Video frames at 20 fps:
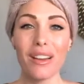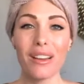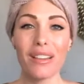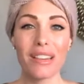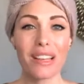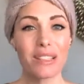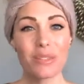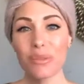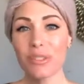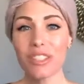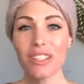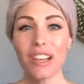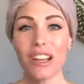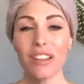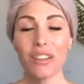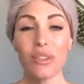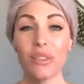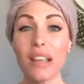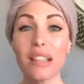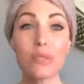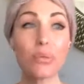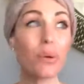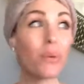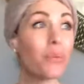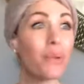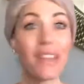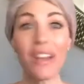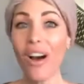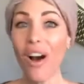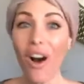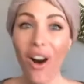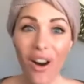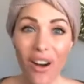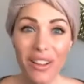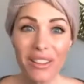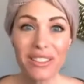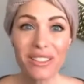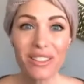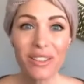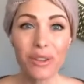That's what you gotta do. That's what we
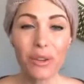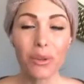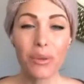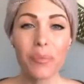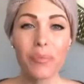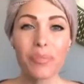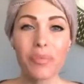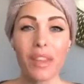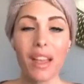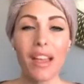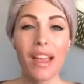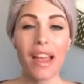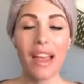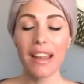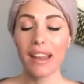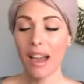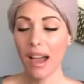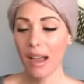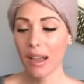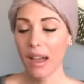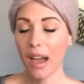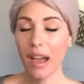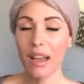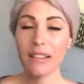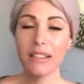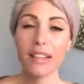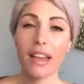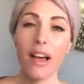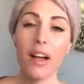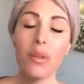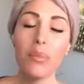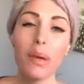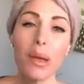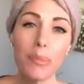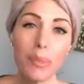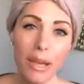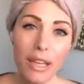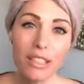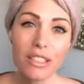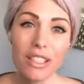all do. And I tell my
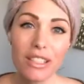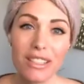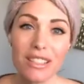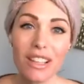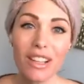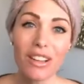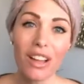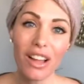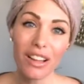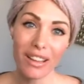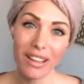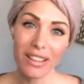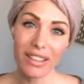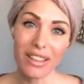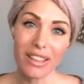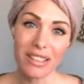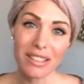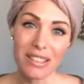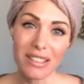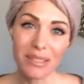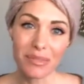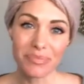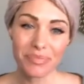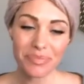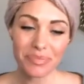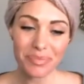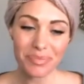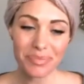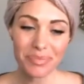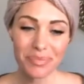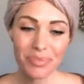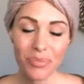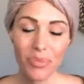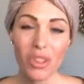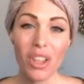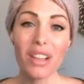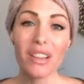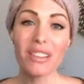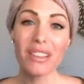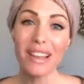patients a lot like this.
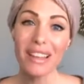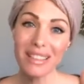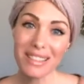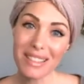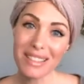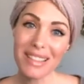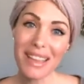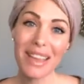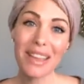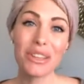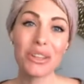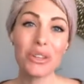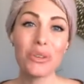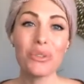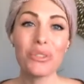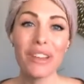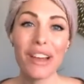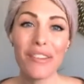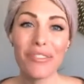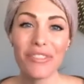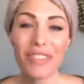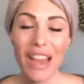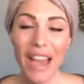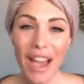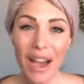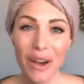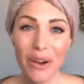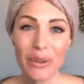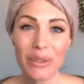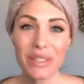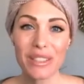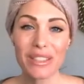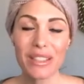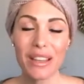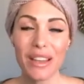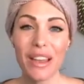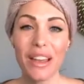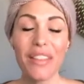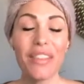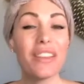Let's say you left the house
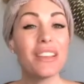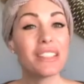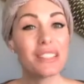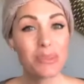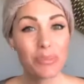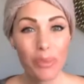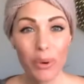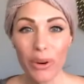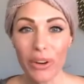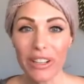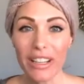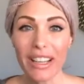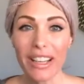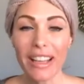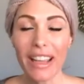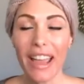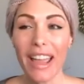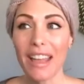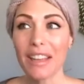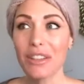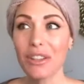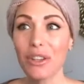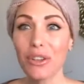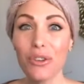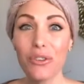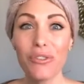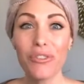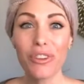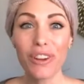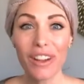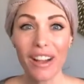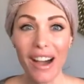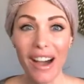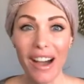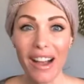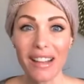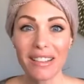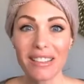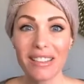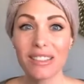this morning and you
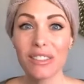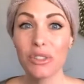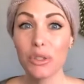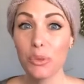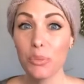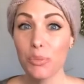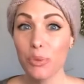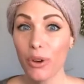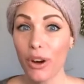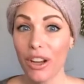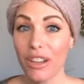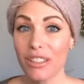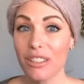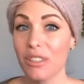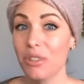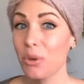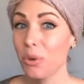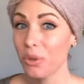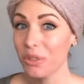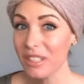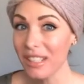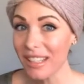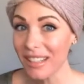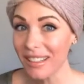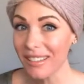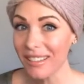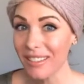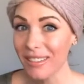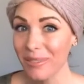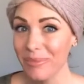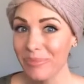forgot to brush your teeth.